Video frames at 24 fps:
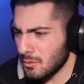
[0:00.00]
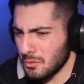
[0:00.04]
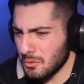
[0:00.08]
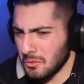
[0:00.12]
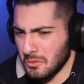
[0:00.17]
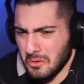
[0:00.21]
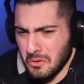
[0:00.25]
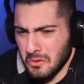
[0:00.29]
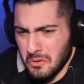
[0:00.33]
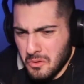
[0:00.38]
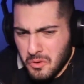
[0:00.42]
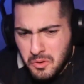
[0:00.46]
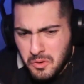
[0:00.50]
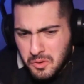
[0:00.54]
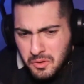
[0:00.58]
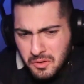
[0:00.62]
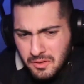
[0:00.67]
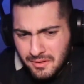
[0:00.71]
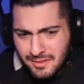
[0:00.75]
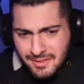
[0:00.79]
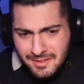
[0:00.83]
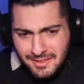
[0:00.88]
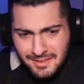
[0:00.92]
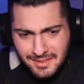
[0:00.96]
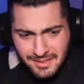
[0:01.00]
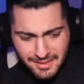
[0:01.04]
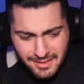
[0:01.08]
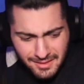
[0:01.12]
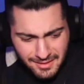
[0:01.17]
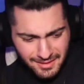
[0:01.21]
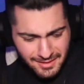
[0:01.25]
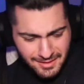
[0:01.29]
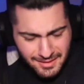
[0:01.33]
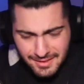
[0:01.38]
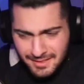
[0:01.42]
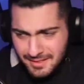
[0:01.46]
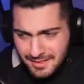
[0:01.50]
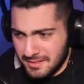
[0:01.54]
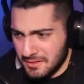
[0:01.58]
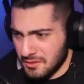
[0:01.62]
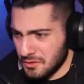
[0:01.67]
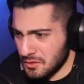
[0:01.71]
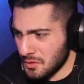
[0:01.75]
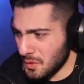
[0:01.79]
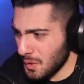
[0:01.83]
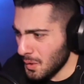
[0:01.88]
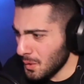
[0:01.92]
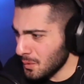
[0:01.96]
Woo!
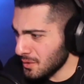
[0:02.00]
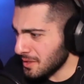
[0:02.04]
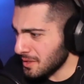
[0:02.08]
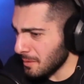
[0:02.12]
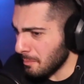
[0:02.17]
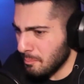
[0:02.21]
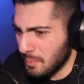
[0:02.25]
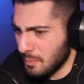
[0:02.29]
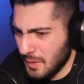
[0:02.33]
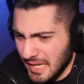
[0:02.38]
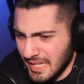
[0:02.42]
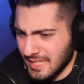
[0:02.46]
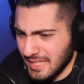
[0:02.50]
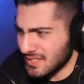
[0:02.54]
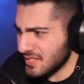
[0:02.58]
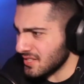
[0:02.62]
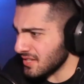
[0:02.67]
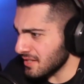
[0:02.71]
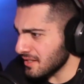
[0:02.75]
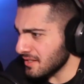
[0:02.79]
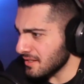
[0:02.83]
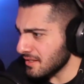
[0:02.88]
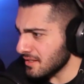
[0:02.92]
Dude, the beat!